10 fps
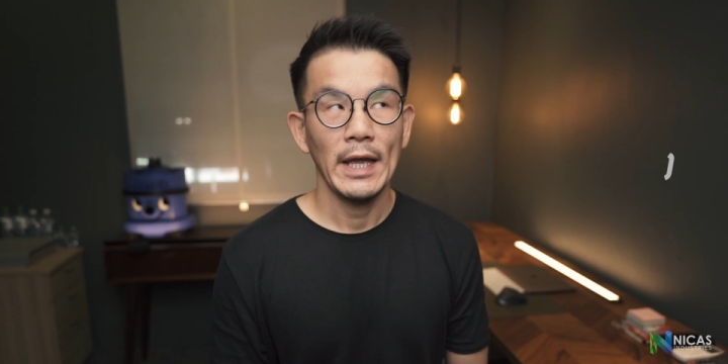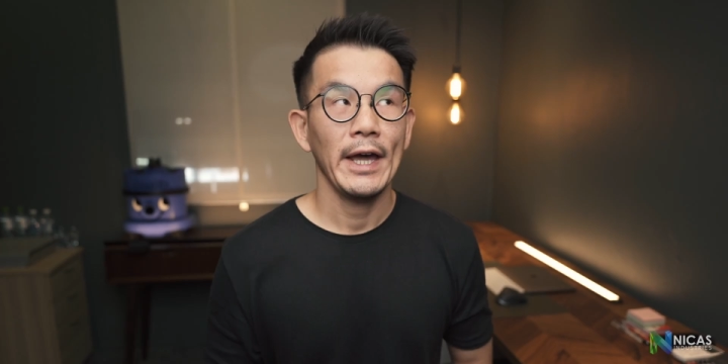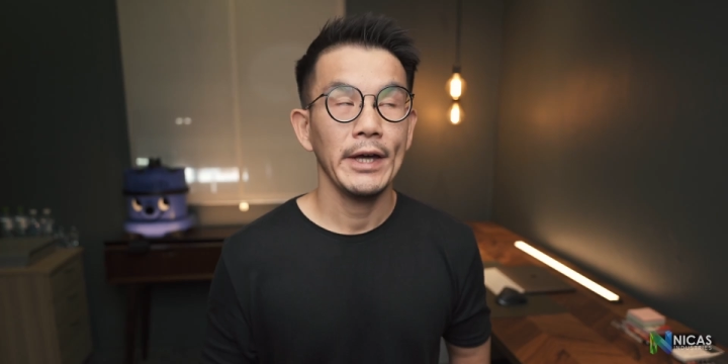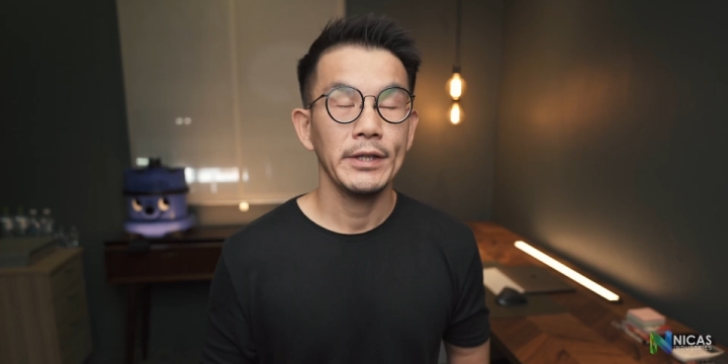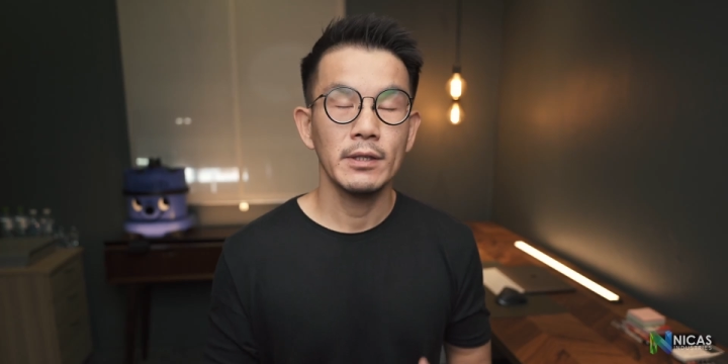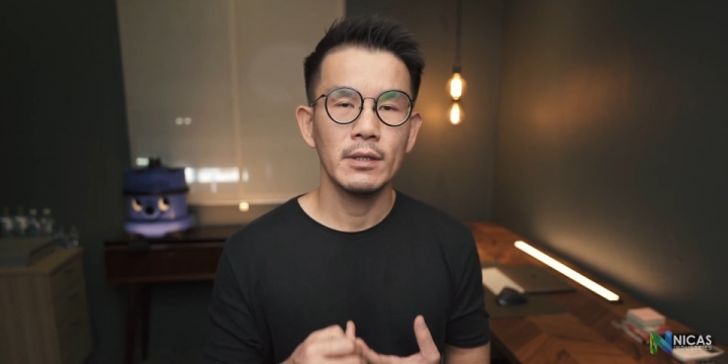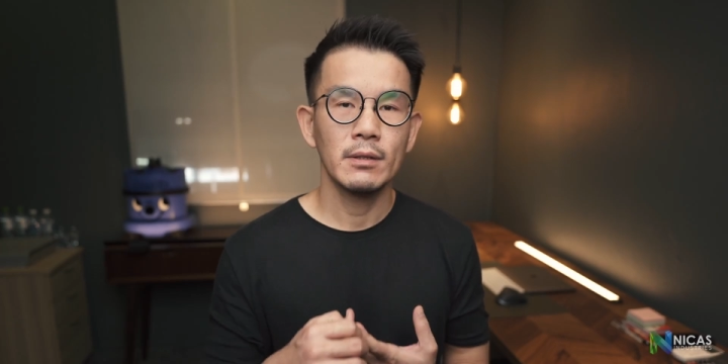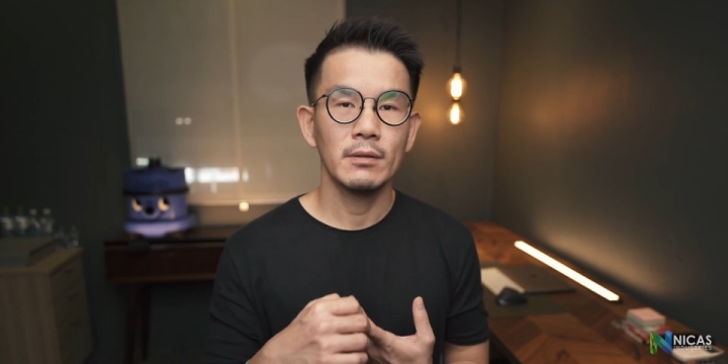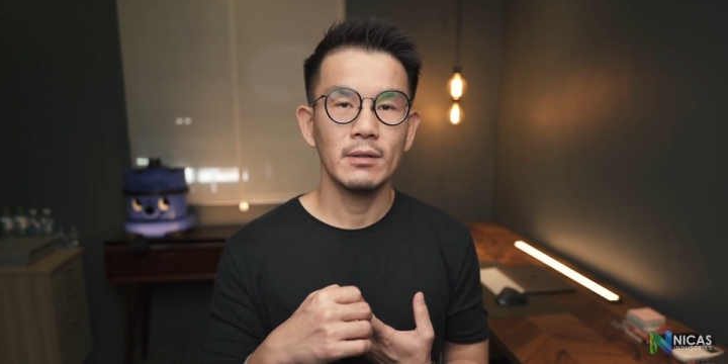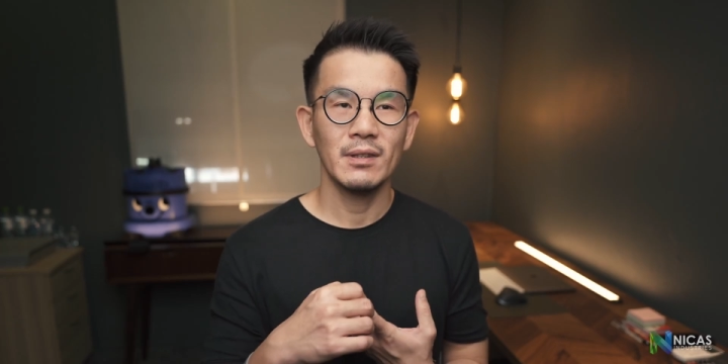And
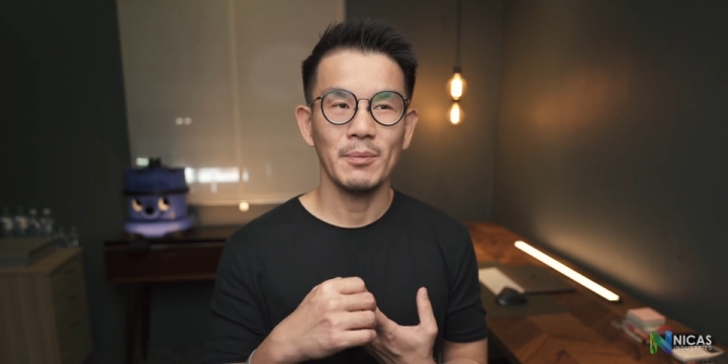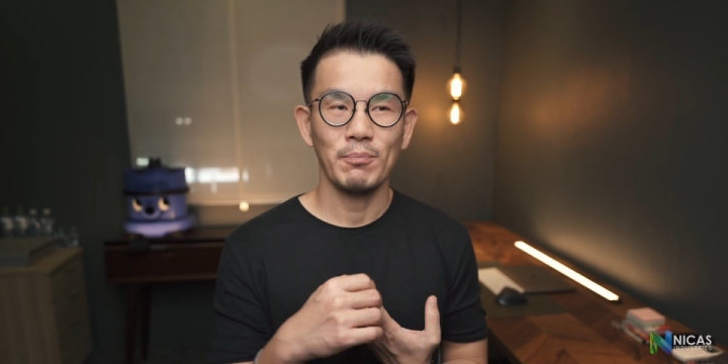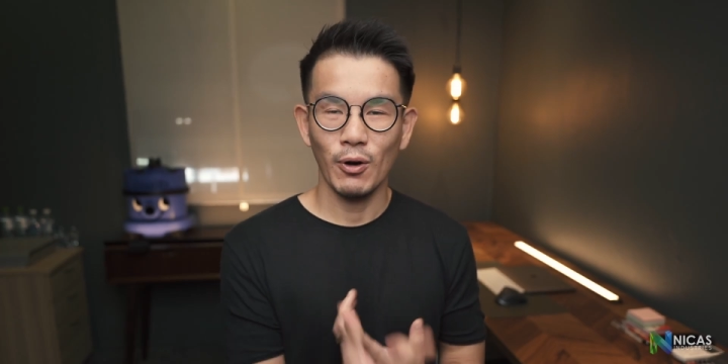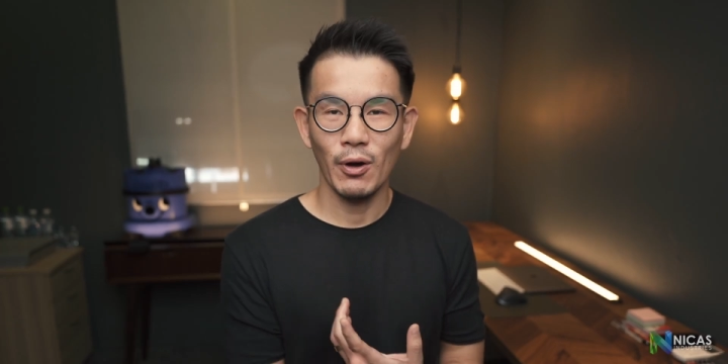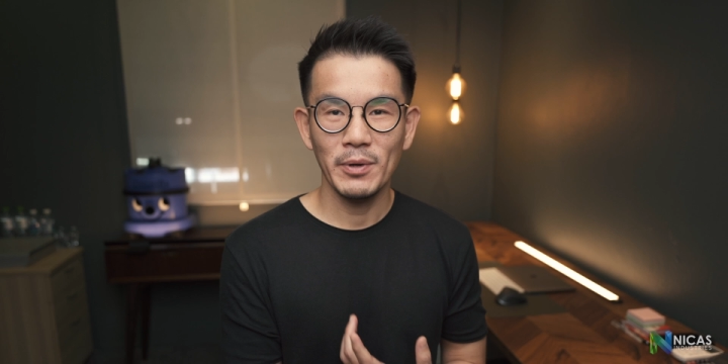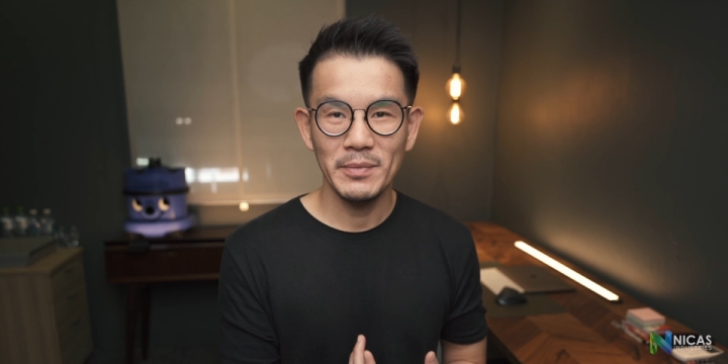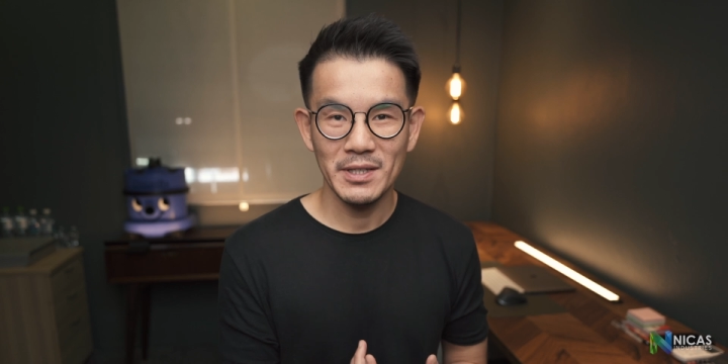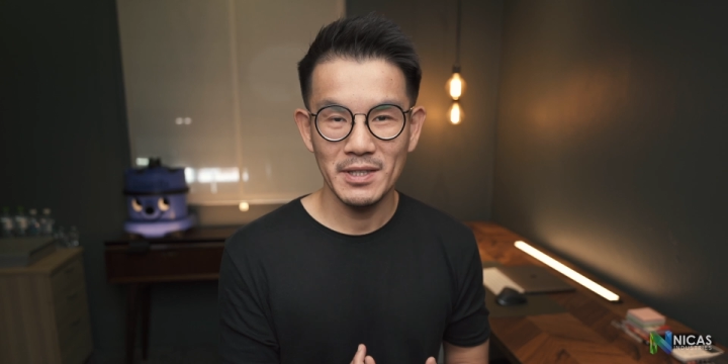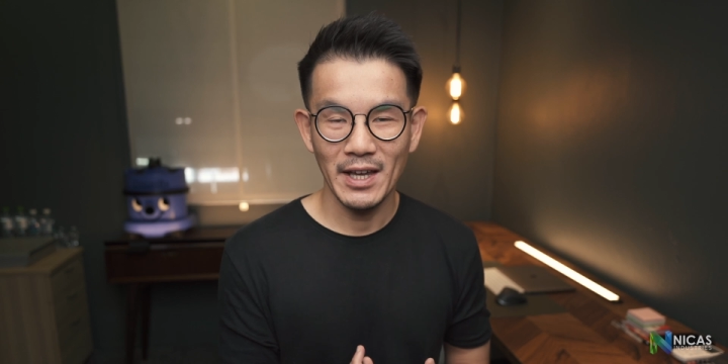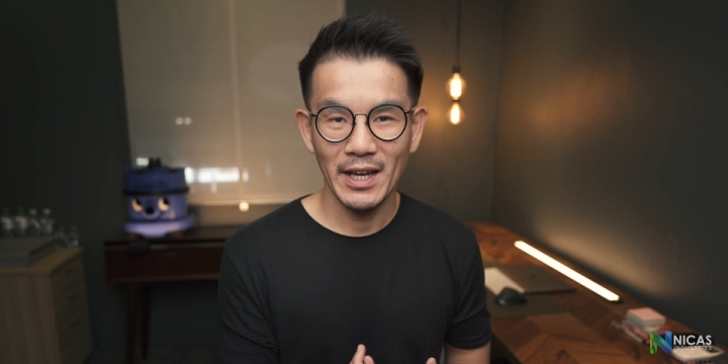the problem
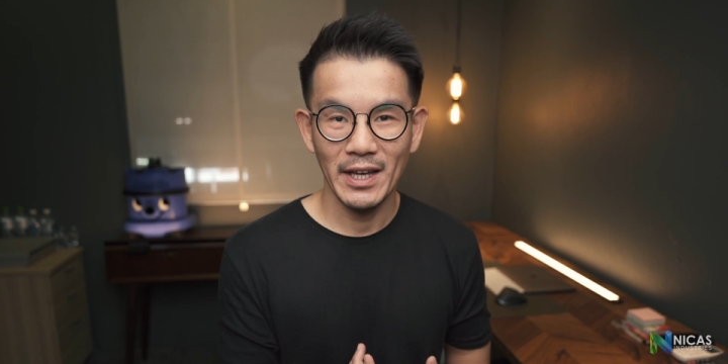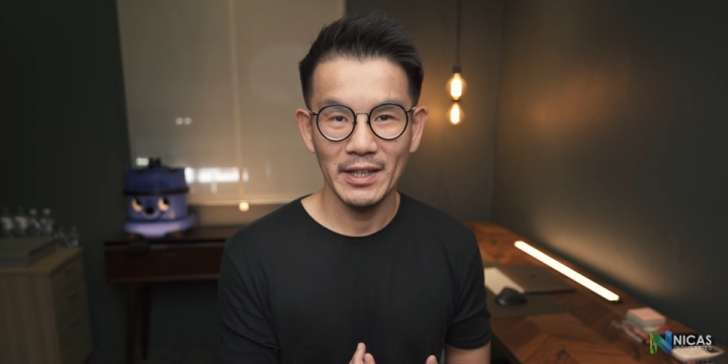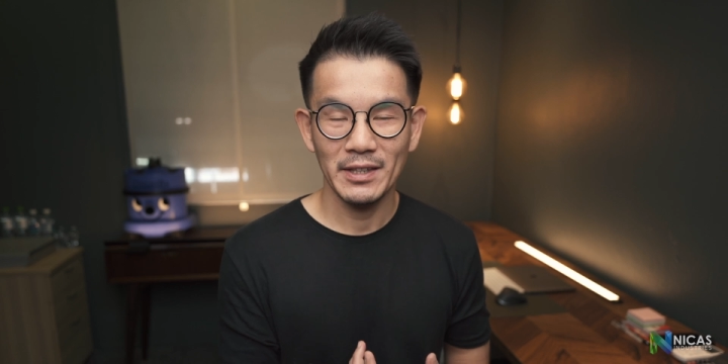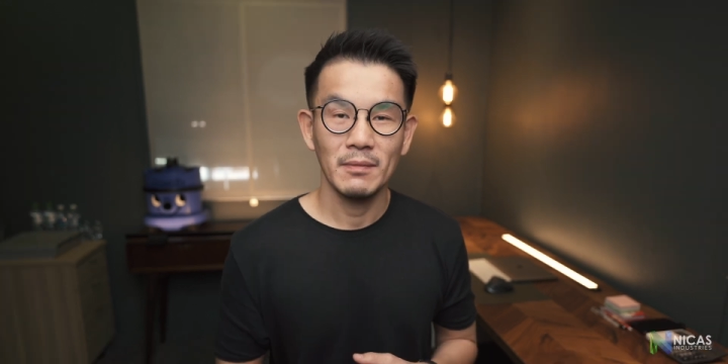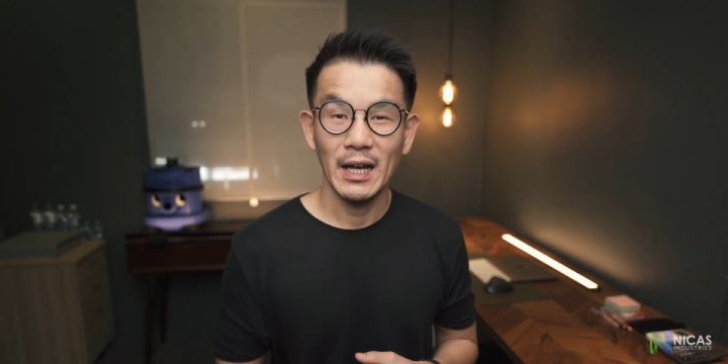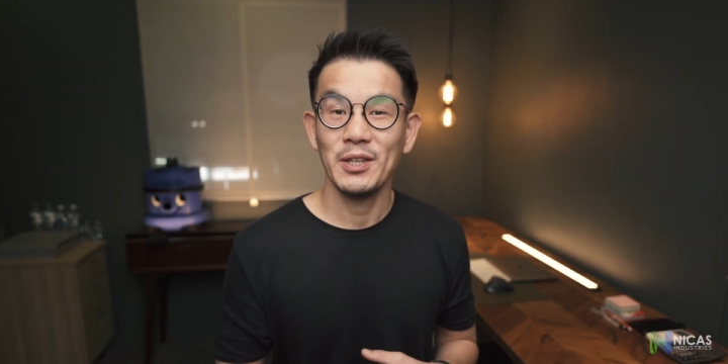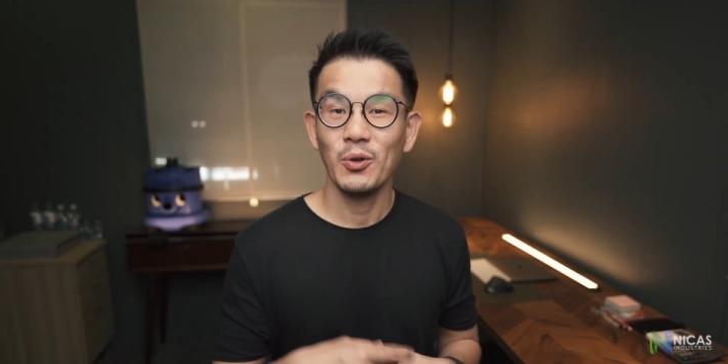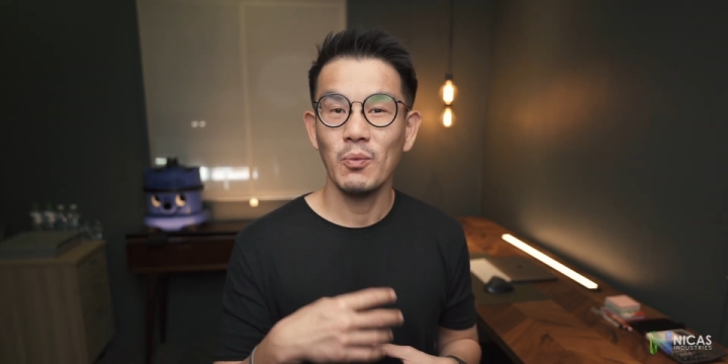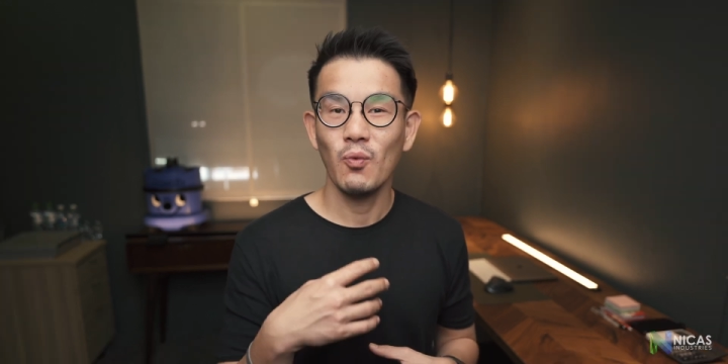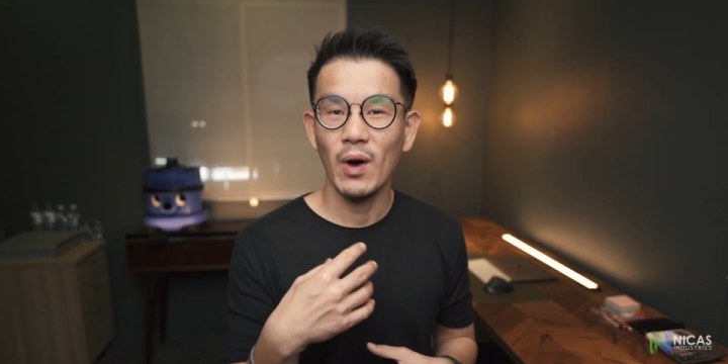is that I
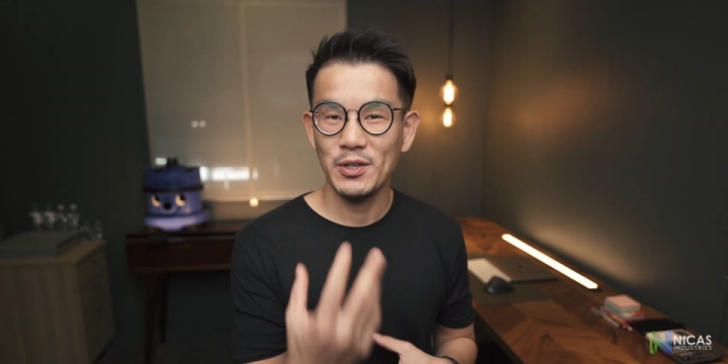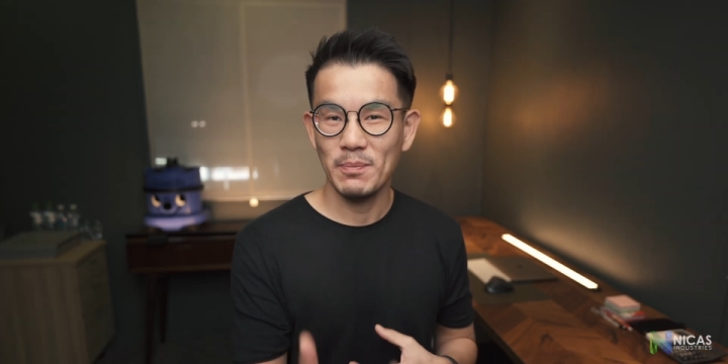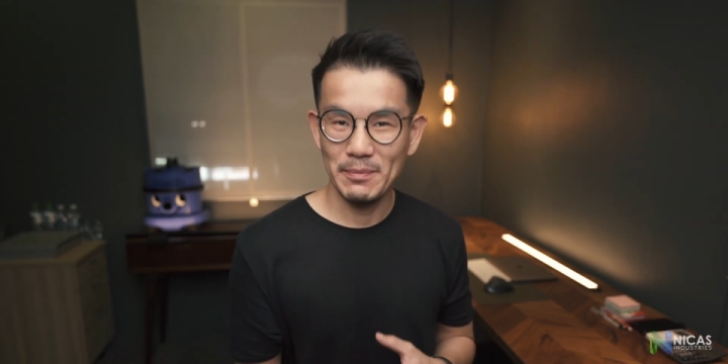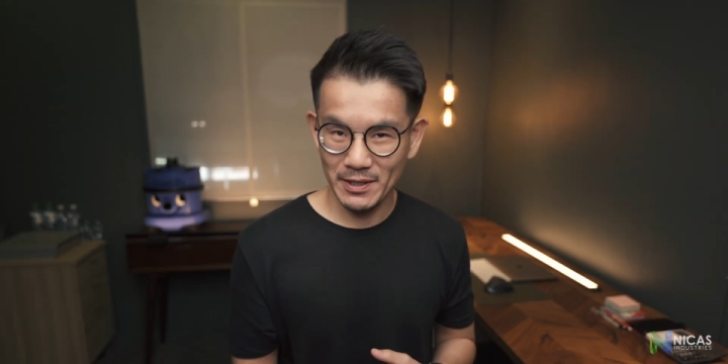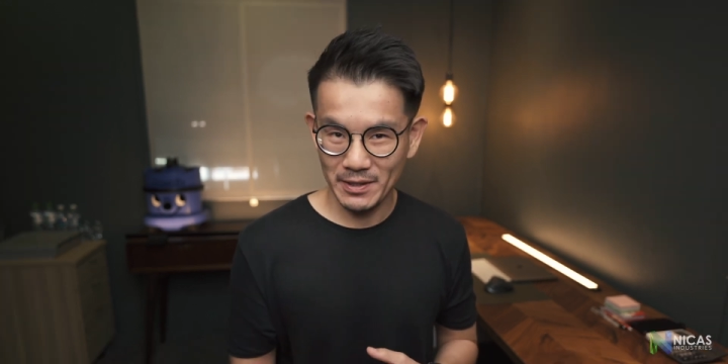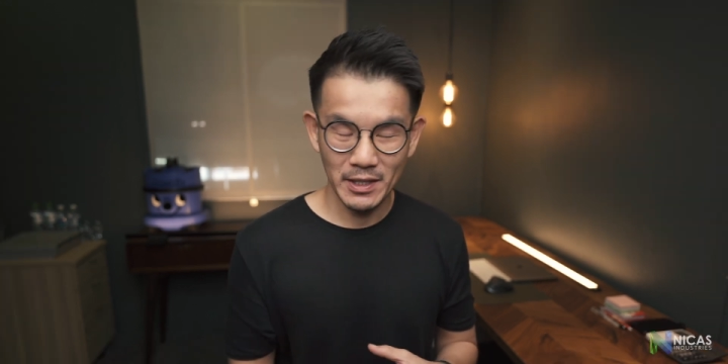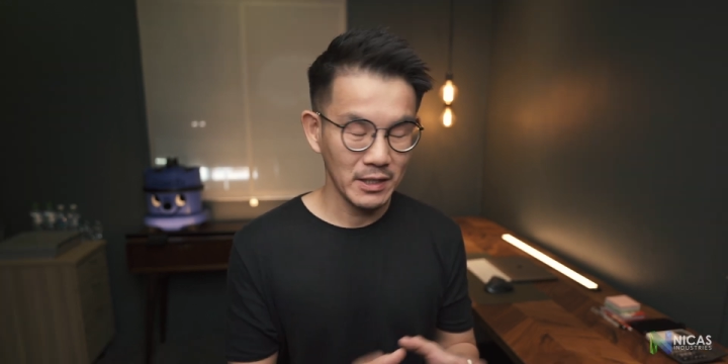know what you might be thinking.